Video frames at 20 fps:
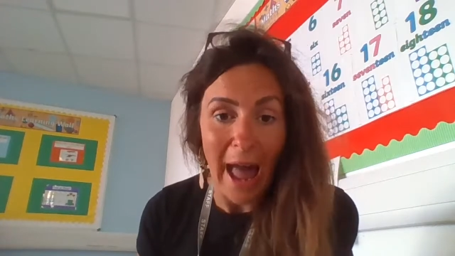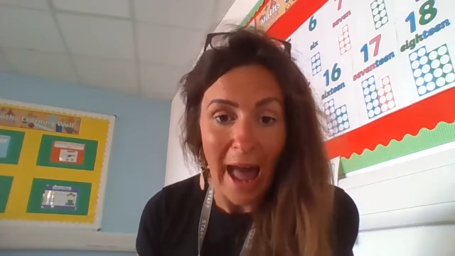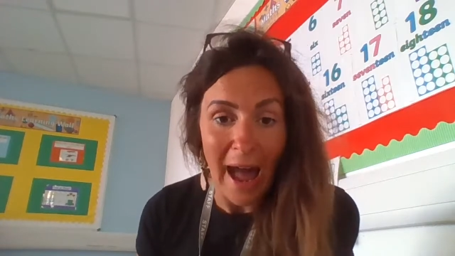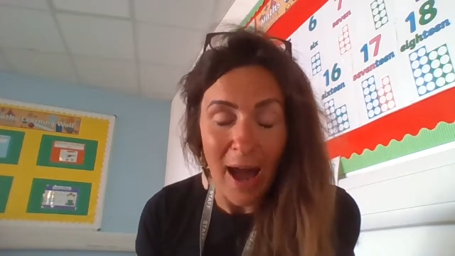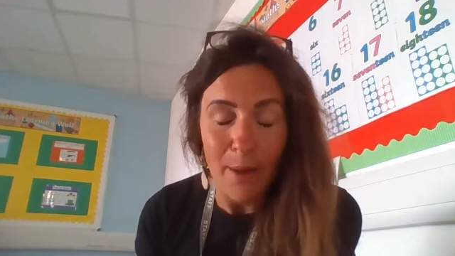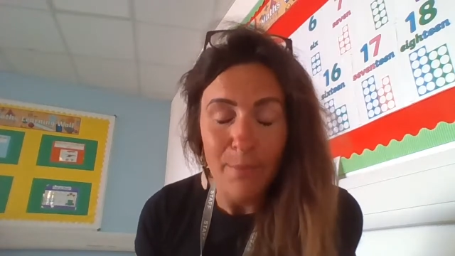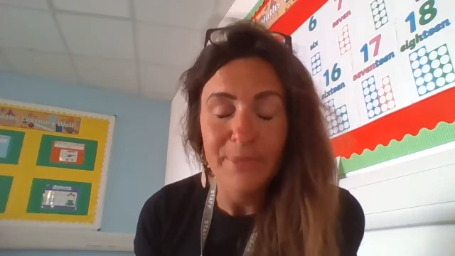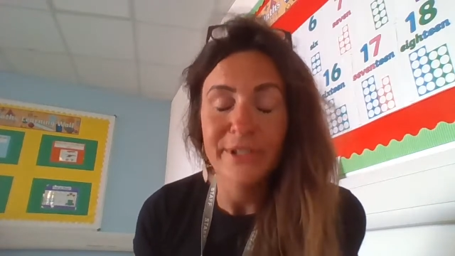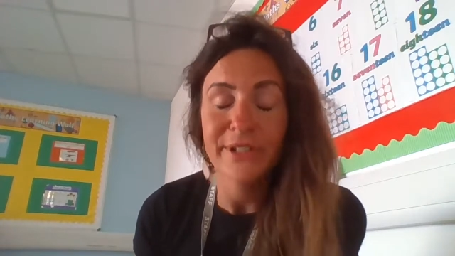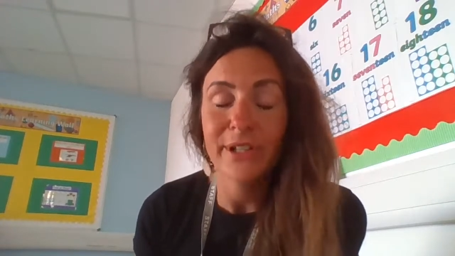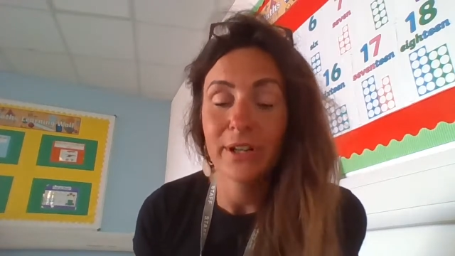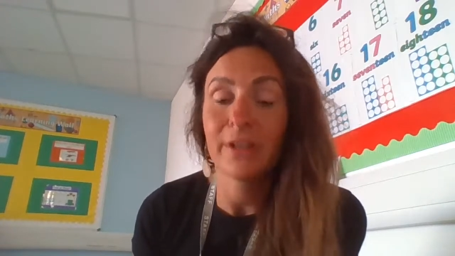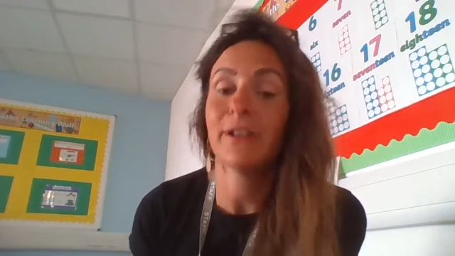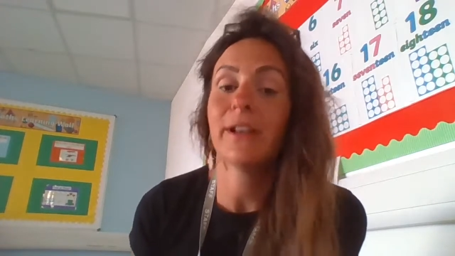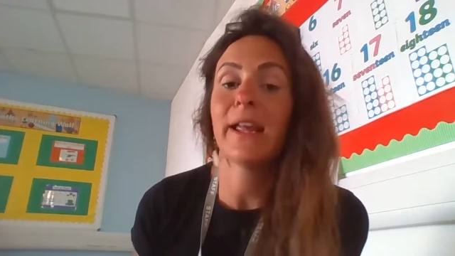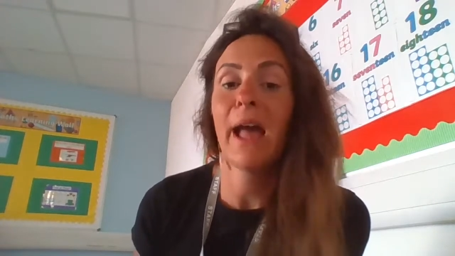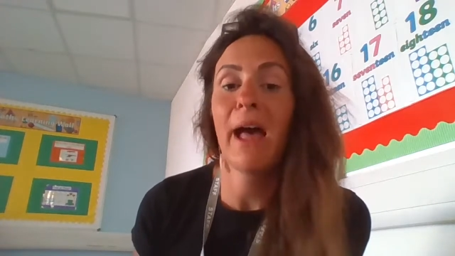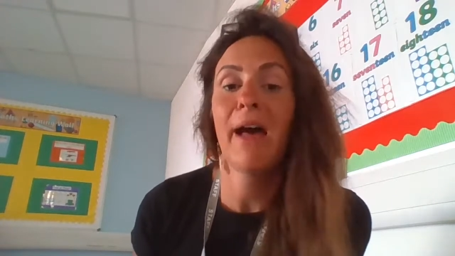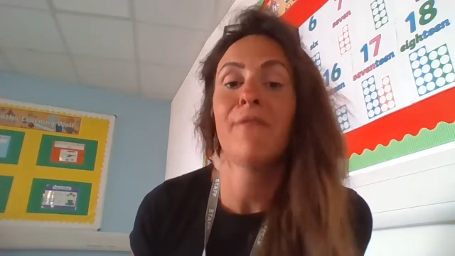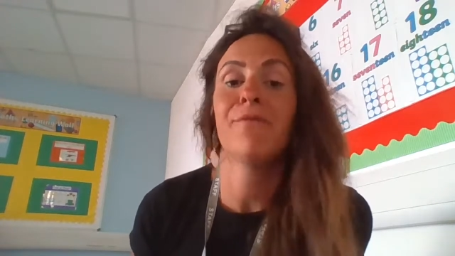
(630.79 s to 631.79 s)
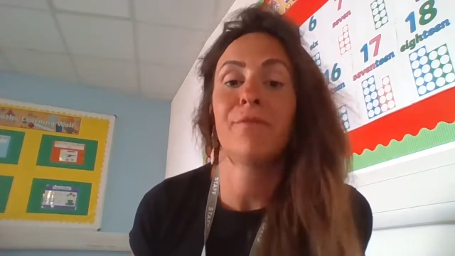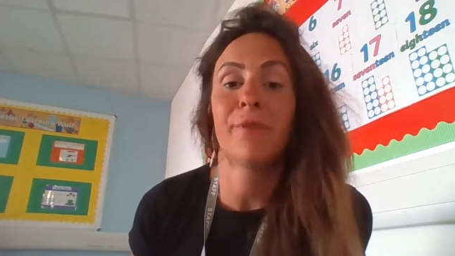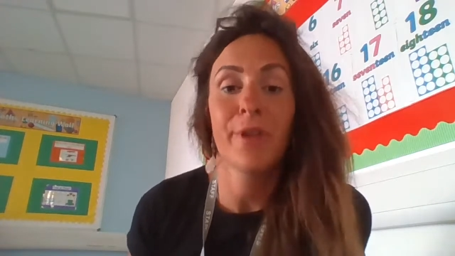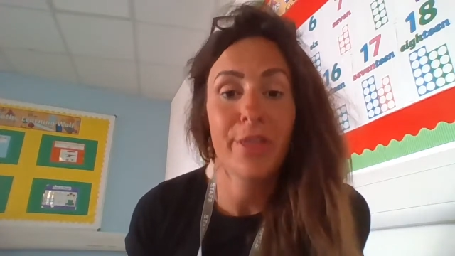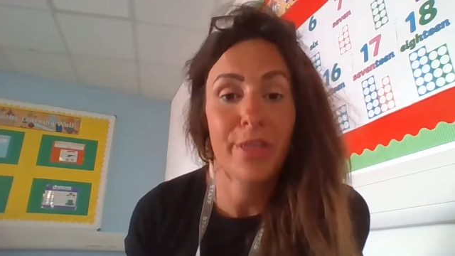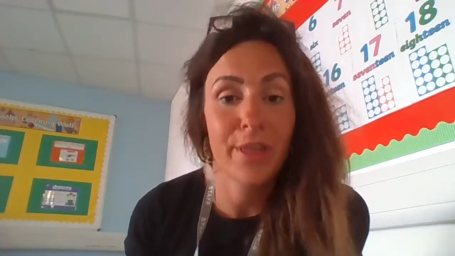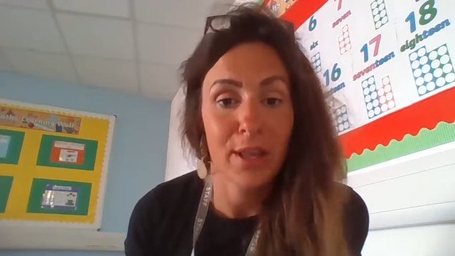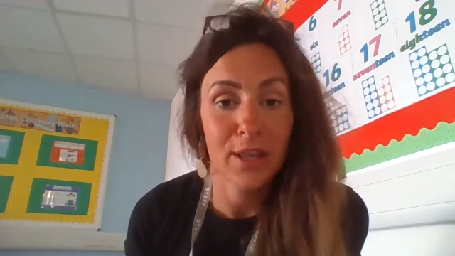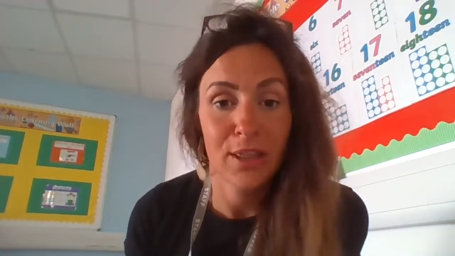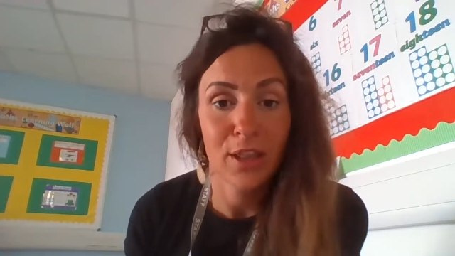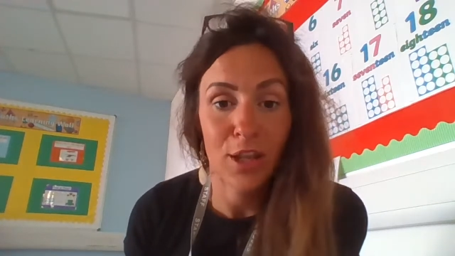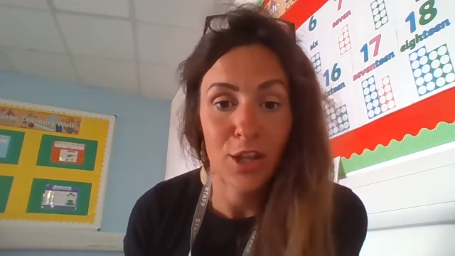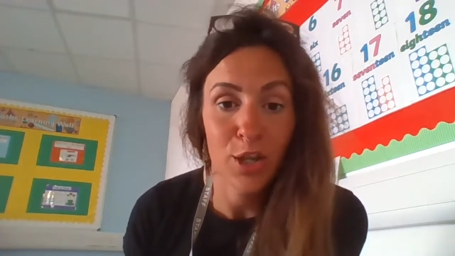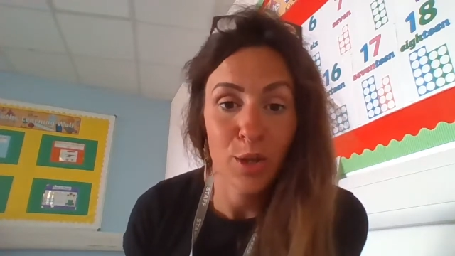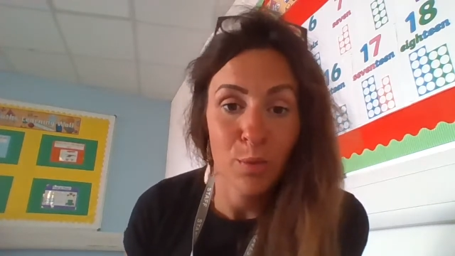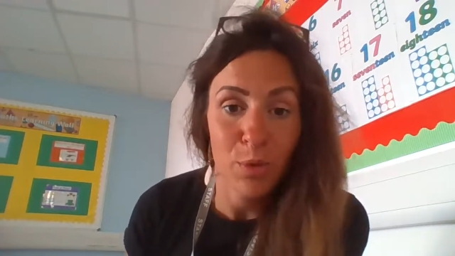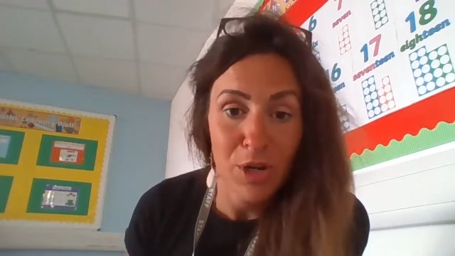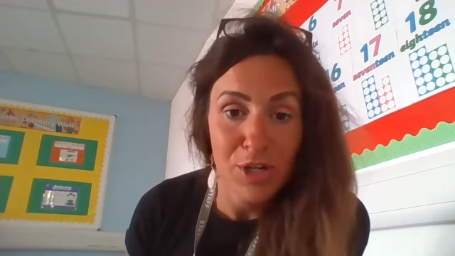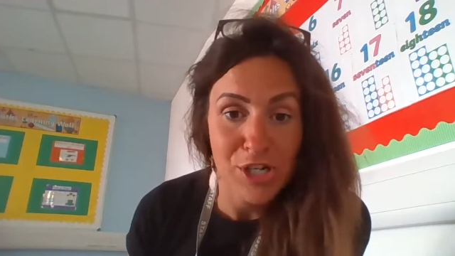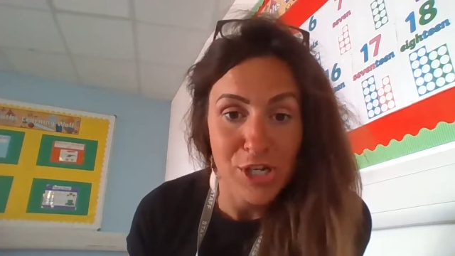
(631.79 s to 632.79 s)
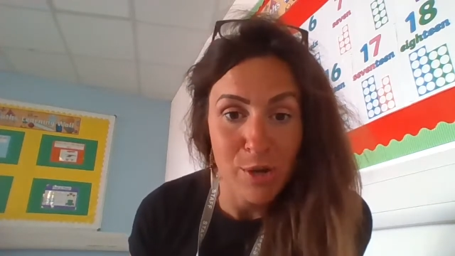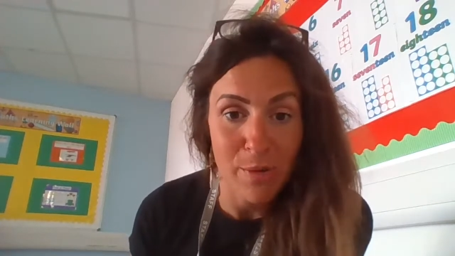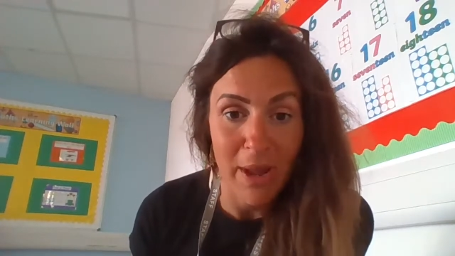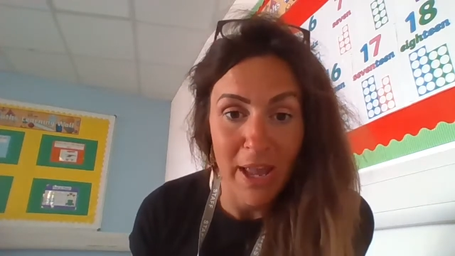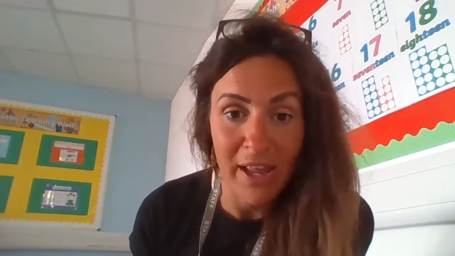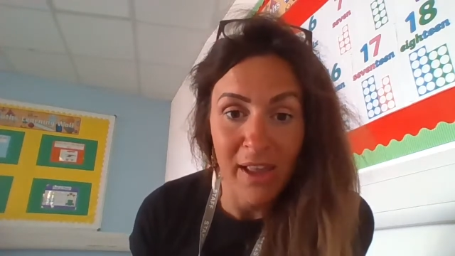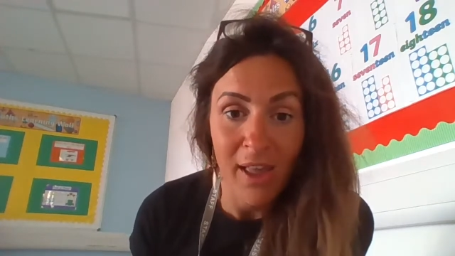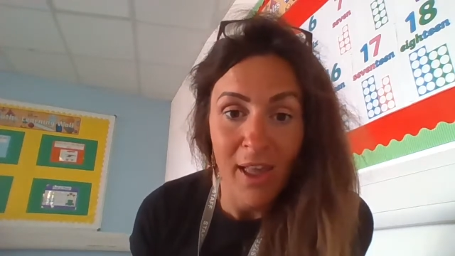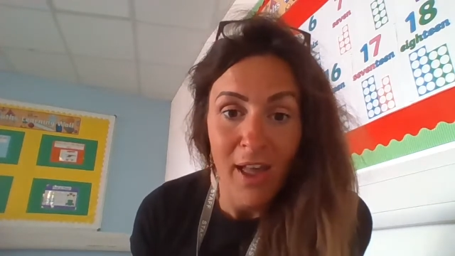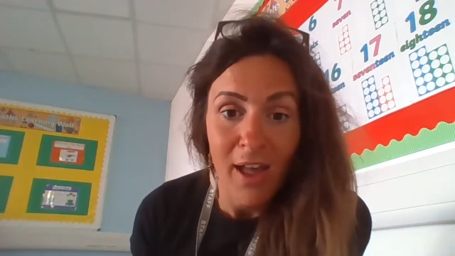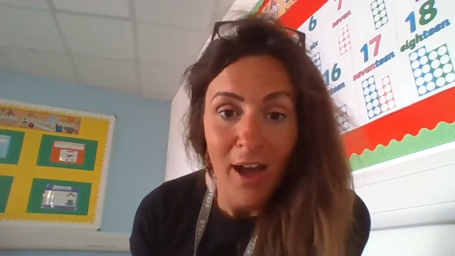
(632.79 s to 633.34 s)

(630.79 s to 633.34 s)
absolutely everything that you are doing